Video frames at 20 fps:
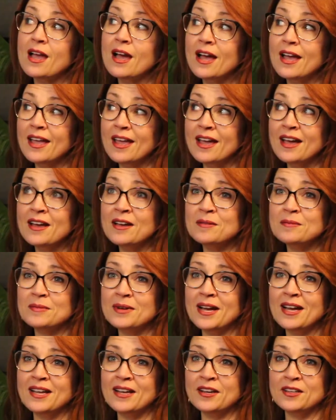I am.
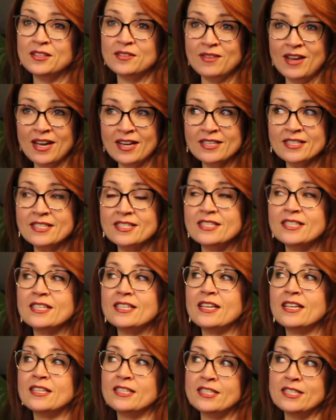I got the vax
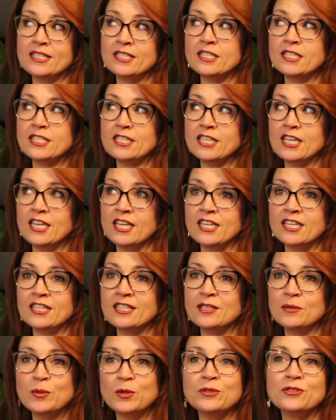
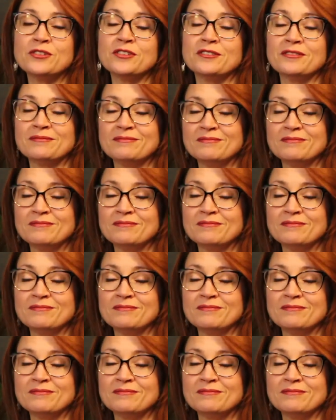and the booster.